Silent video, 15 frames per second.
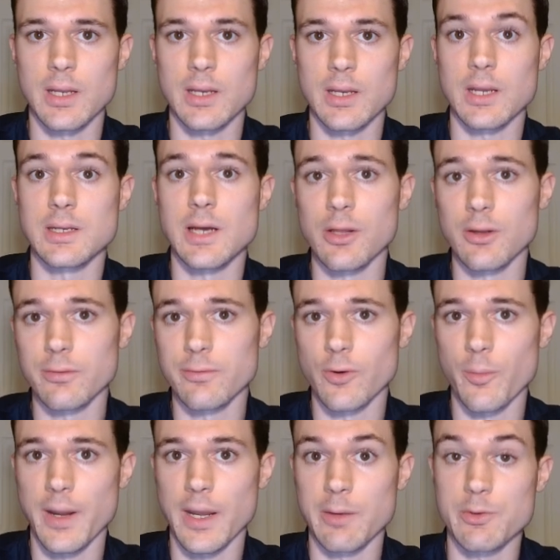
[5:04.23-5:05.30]
in dollar
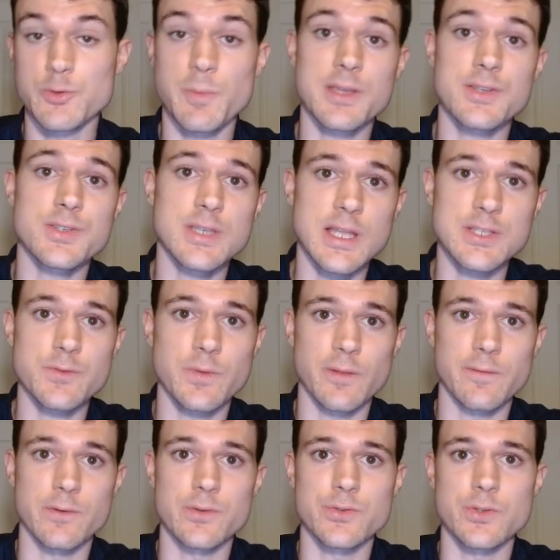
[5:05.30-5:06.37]
formatting, which makes sense for the
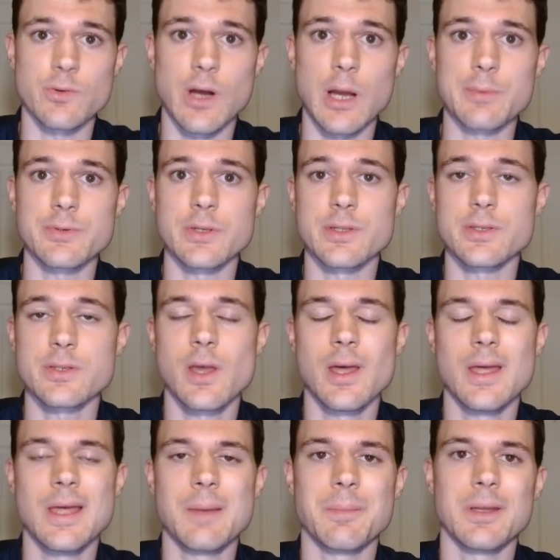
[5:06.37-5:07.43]
first two options,
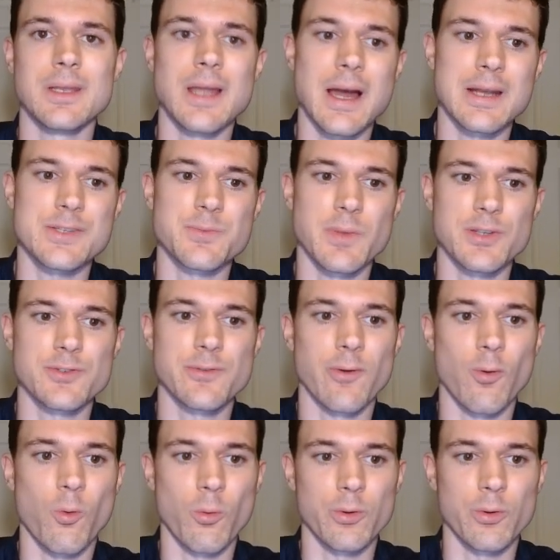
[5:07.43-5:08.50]
but not as much for
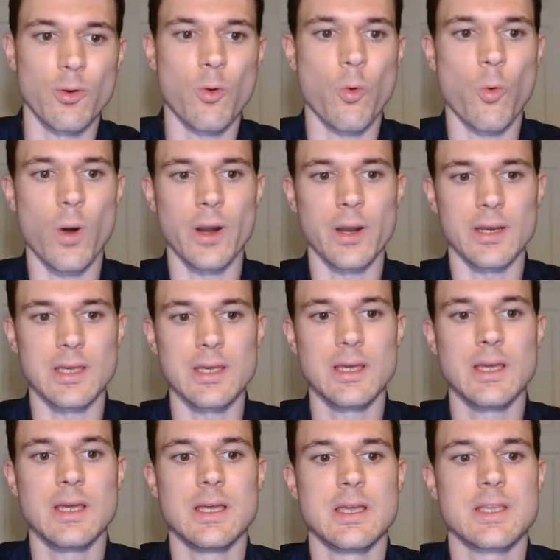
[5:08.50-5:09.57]
order quantity.
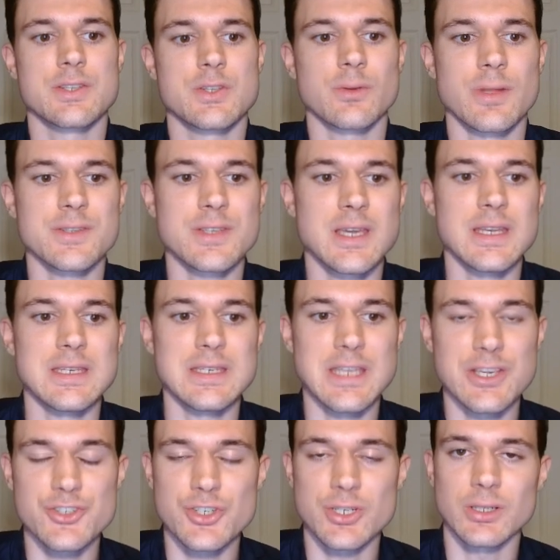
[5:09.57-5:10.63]
So let's
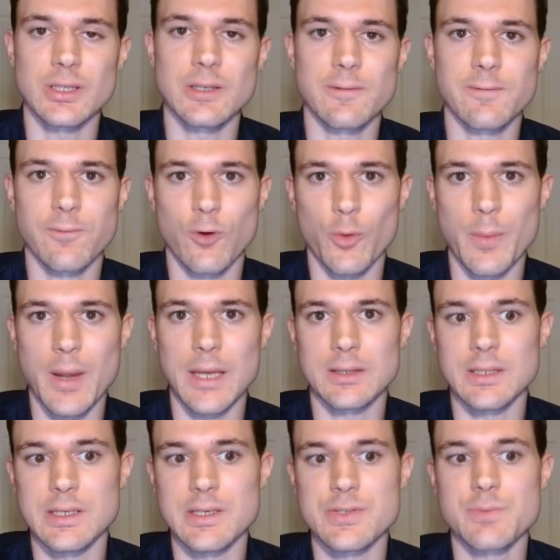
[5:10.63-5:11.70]
conditionally format
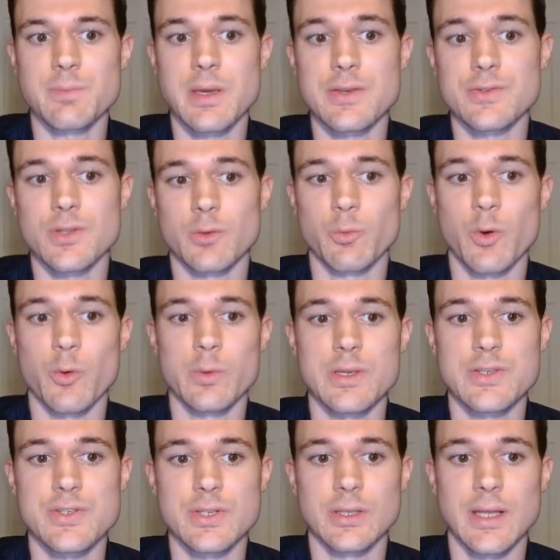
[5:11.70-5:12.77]
these based on what we
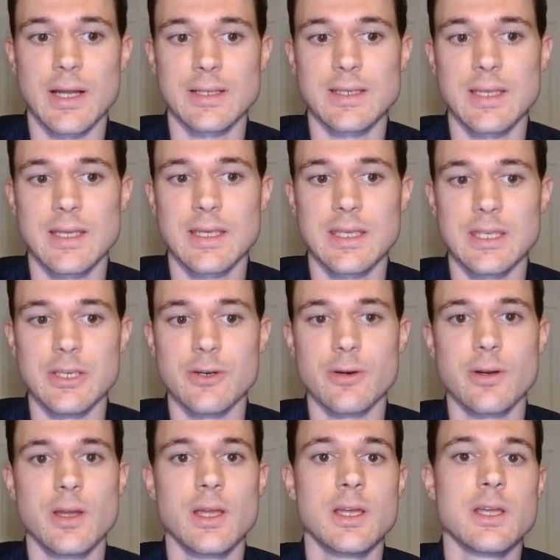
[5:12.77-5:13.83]
select here.
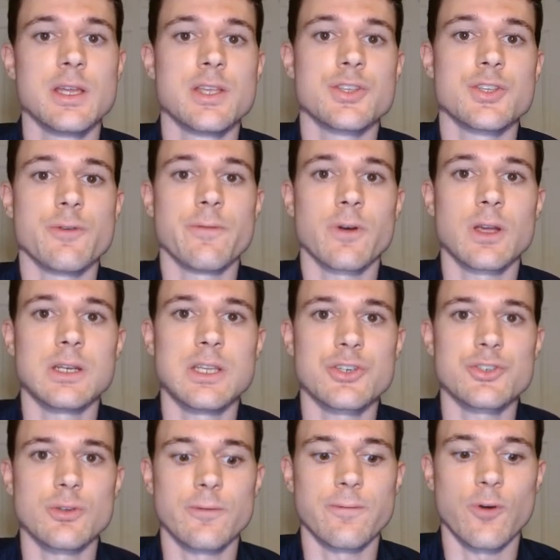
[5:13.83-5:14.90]
So for
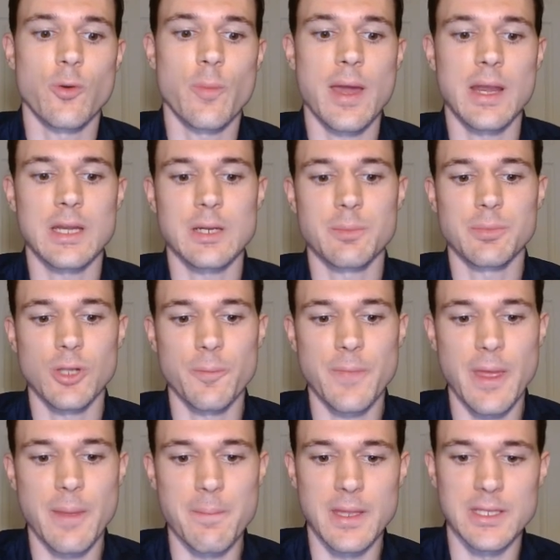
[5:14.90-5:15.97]
conditional formatting, to pull up
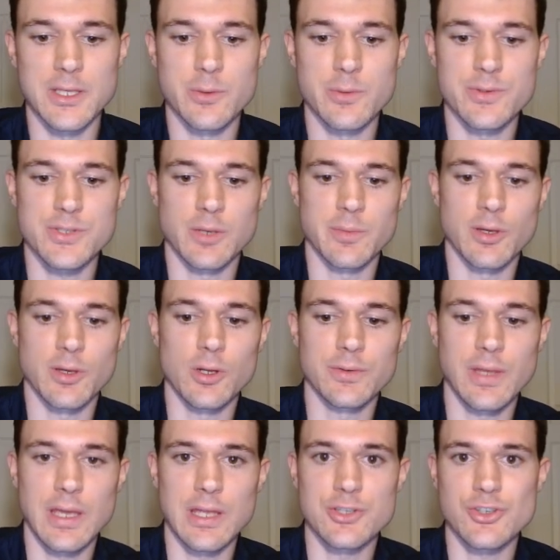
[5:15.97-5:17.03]
that menu, it's going to be
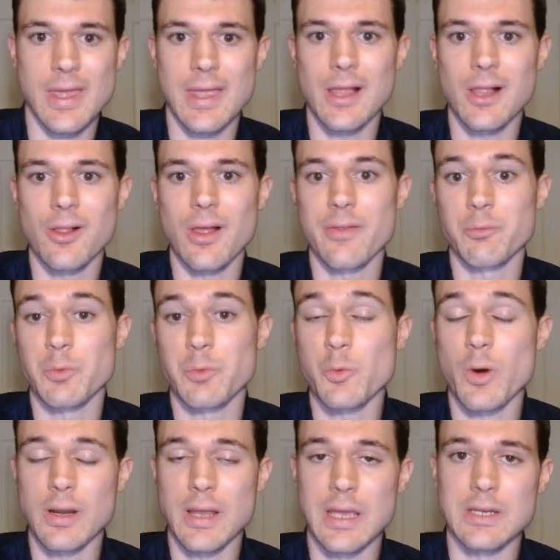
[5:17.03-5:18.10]
Alt-HL, and then we
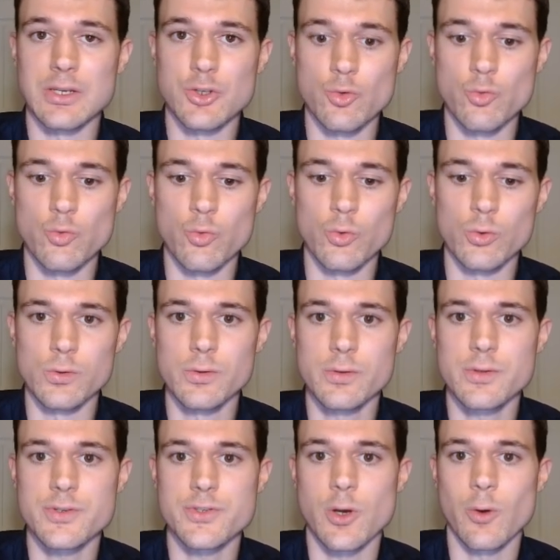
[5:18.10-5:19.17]
want a new rule,
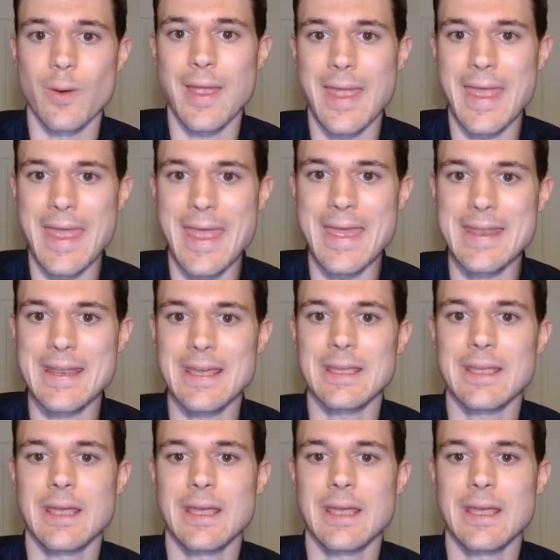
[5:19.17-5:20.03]
so N,